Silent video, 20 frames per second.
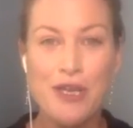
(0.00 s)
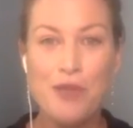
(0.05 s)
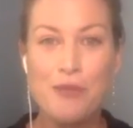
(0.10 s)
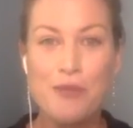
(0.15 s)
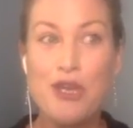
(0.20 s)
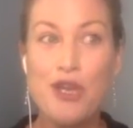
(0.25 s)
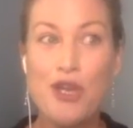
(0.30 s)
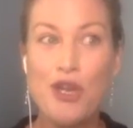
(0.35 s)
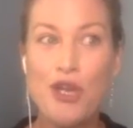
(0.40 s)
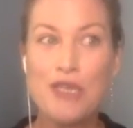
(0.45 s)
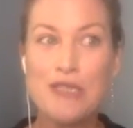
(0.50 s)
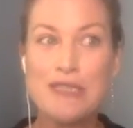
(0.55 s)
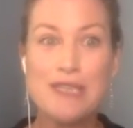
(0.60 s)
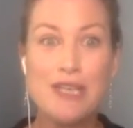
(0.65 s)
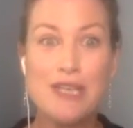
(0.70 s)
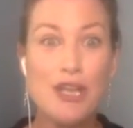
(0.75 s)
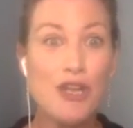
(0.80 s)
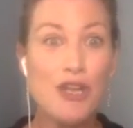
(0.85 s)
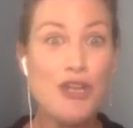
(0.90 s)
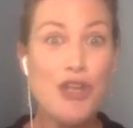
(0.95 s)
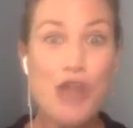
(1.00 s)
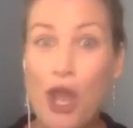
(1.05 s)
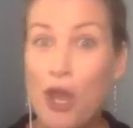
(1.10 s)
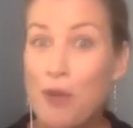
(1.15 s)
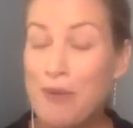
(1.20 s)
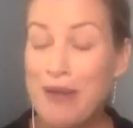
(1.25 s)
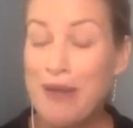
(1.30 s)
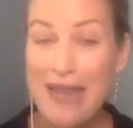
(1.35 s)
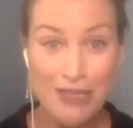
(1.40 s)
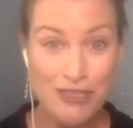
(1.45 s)
because
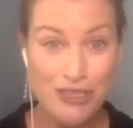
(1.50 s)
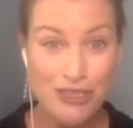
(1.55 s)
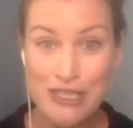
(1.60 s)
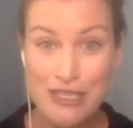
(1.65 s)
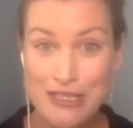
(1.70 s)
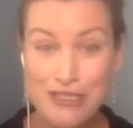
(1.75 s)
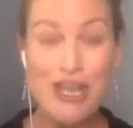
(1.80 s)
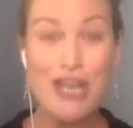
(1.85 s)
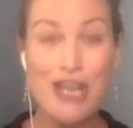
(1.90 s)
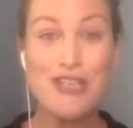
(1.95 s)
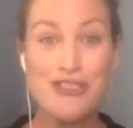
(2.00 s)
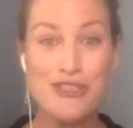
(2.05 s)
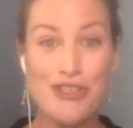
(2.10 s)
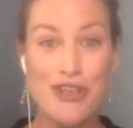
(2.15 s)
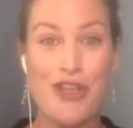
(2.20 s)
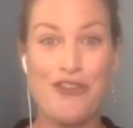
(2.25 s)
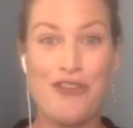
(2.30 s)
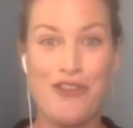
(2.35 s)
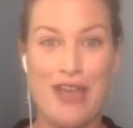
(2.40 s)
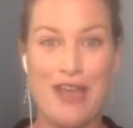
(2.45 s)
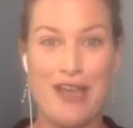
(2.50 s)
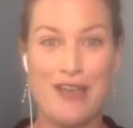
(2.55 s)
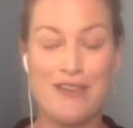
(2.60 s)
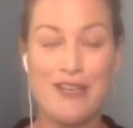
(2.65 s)
nobody actually does know that.